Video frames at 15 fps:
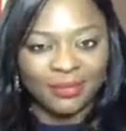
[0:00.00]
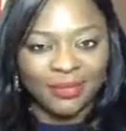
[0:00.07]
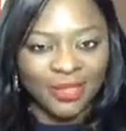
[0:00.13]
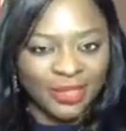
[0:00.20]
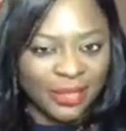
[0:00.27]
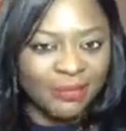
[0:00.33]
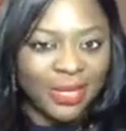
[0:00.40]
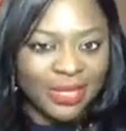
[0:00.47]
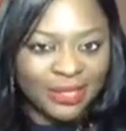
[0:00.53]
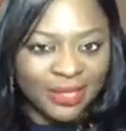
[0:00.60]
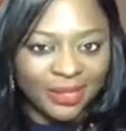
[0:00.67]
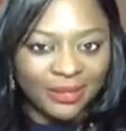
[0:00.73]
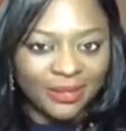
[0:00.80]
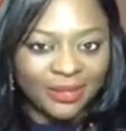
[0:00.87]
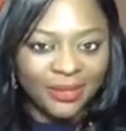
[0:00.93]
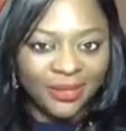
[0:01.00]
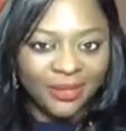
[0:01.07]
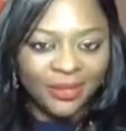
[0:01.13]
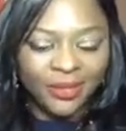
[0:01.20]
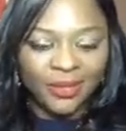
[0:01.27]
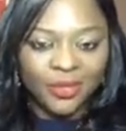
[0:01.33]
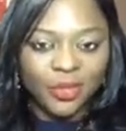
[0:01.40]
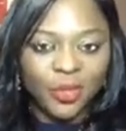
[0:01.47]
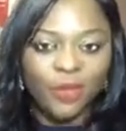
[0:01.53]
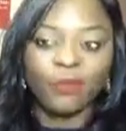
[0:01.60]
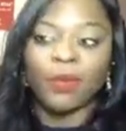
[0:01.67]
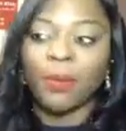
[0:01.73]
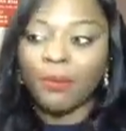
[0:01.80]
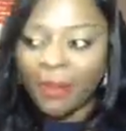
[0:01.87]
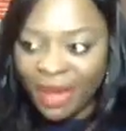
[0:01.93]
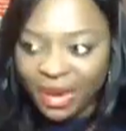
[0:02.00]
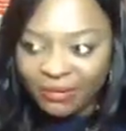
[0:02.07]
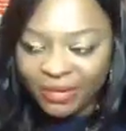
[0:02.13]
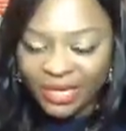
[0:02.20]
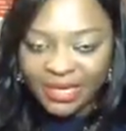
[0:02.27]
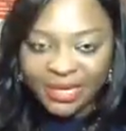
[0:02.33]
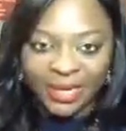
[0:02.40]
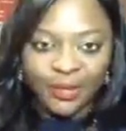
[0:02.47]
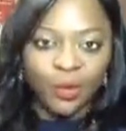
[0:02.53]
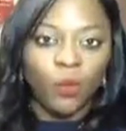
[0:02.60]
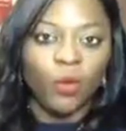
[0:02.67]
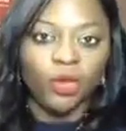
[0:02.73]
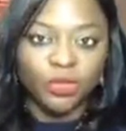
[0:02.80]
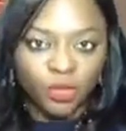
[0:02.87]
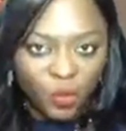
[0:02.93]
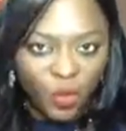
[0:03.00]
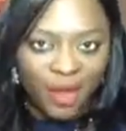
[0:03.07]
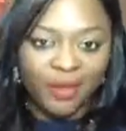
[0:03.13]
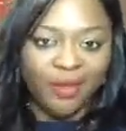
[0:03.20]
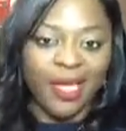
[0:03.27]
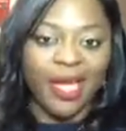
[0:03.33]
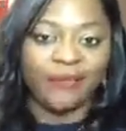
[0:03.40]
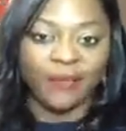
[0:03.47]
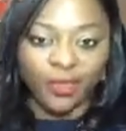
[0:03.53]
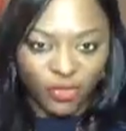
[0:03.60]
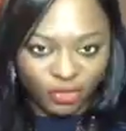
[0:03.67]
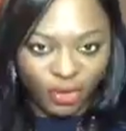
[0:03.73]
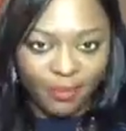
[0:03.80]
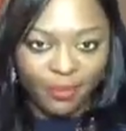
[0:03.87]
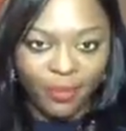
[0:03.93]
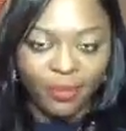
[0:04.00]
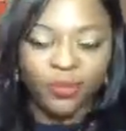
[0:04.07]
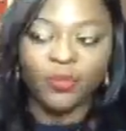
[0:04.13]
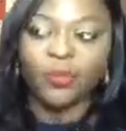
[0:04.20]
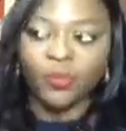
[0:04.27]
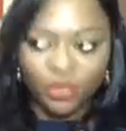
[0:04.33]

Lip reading: Does that make sense? So if you're married and you're wondering why you're having trouble,